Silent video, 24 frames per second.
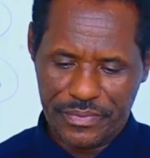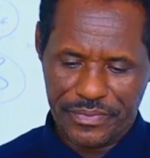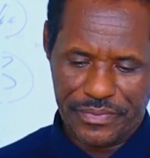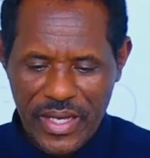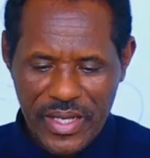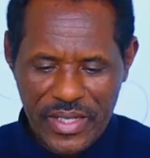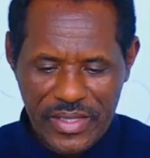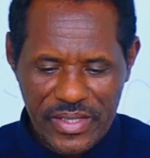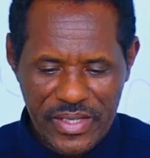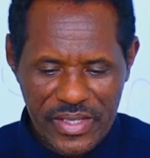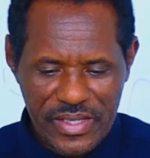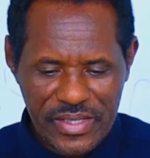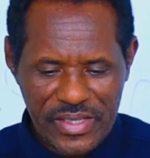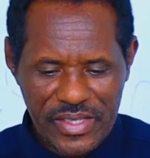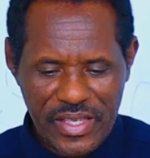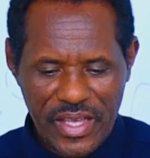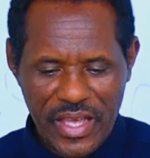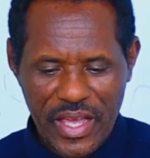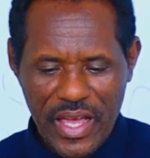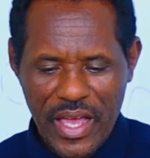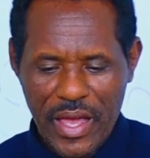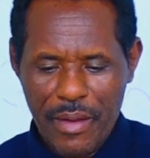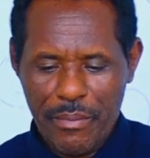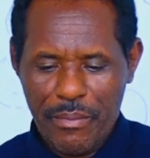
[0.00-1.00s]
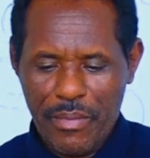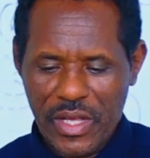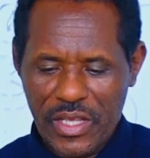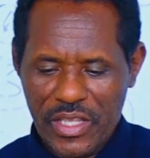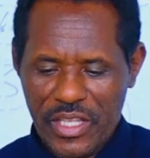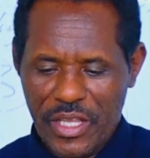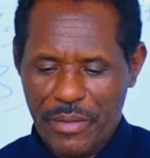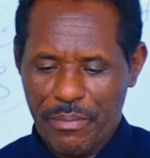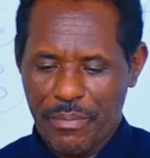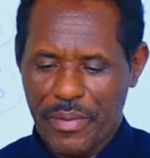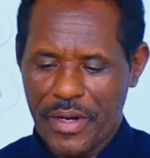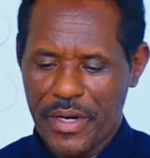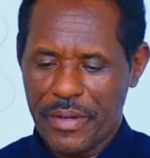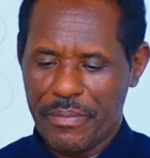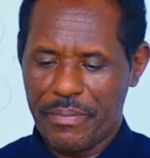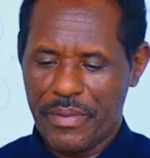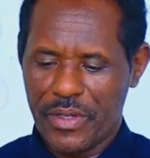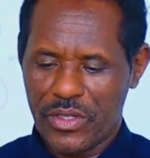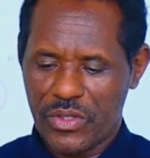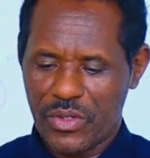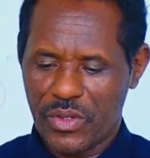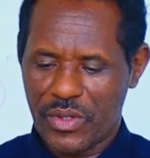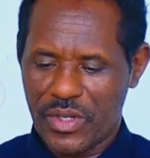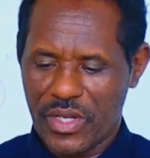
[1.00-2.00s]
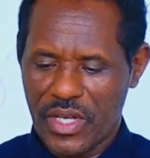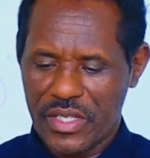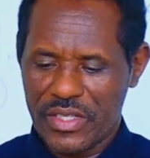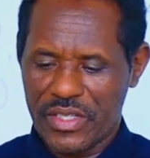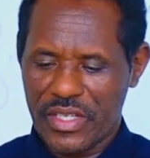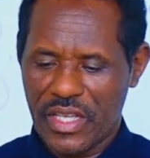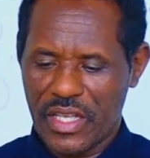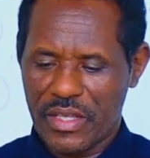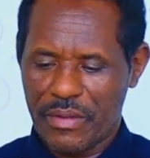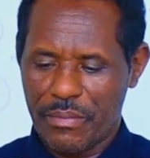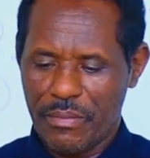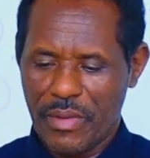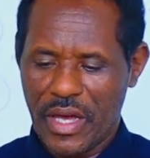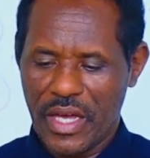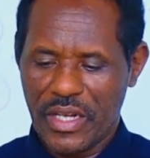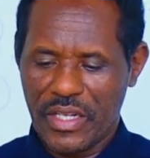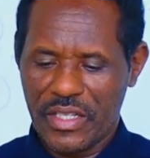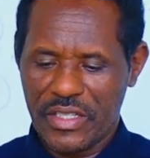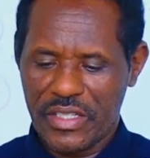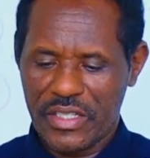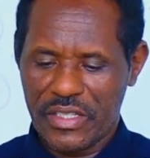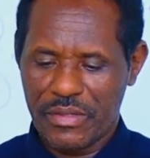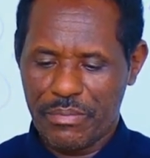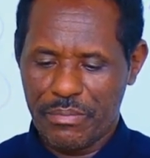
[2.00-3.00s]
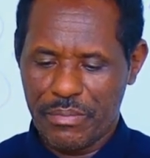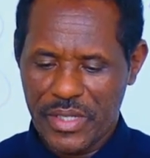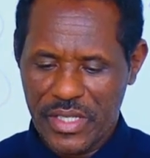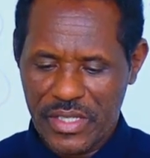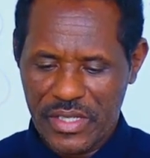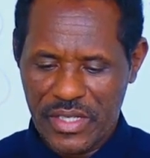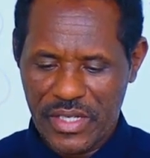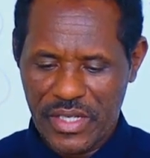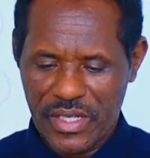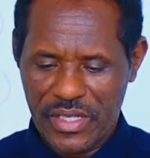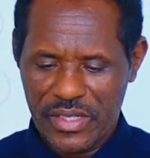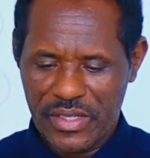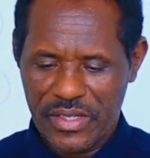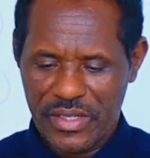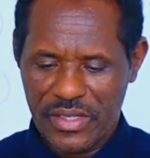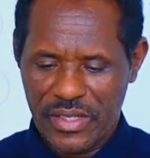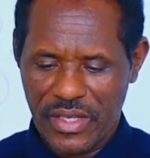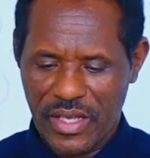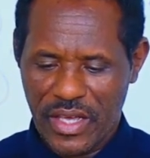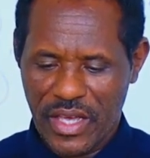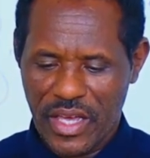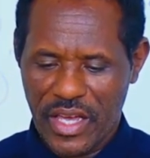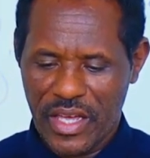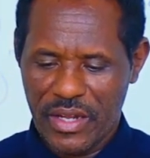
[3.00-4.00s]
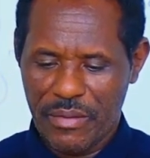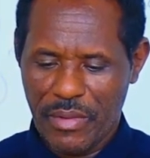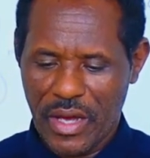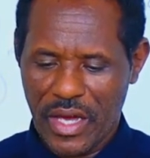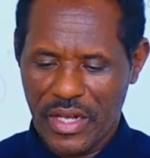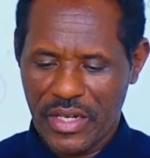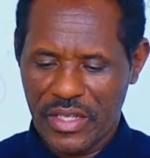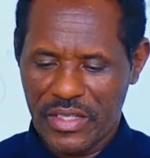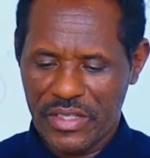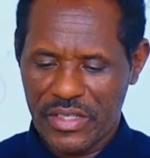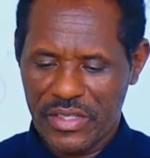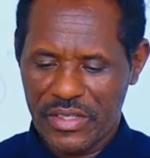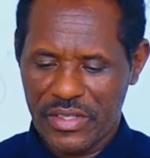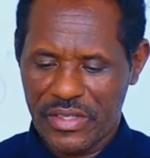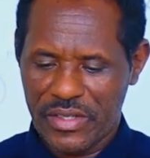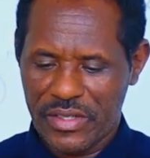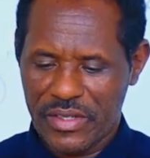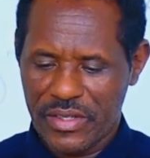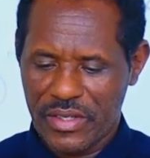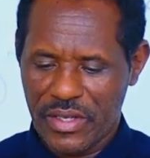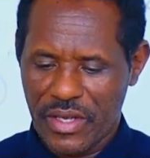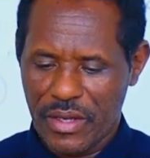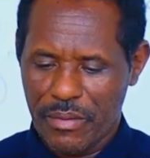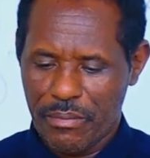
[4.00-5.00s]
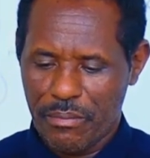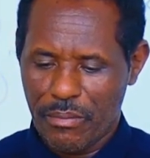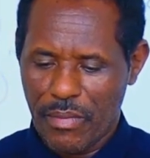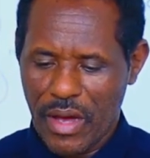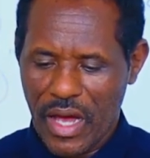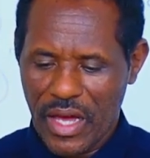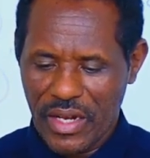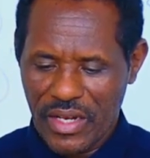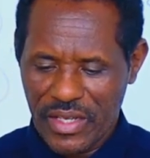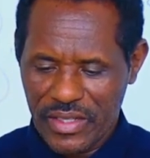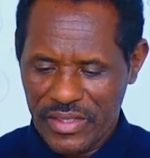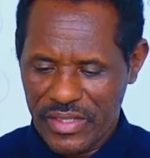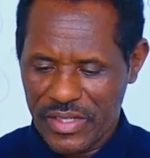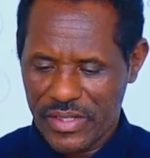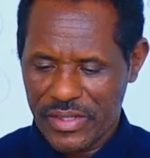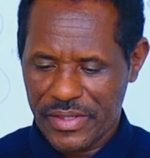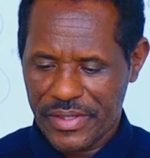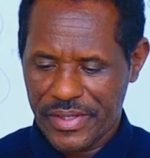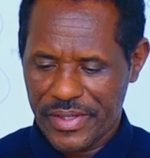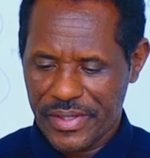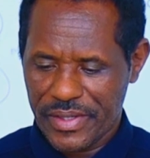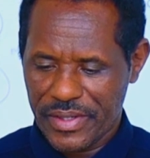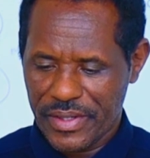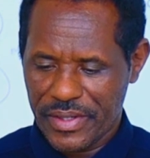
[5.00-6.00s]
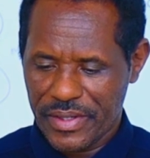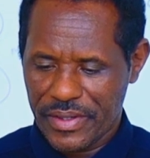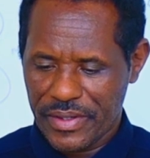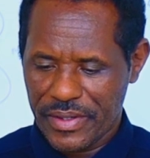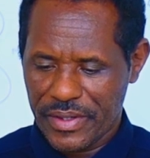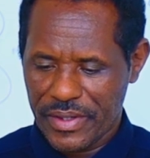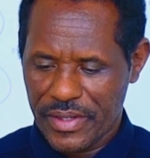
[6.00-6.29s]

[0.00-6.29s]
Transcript: It is a multi-purpose organ that manages business and manages managers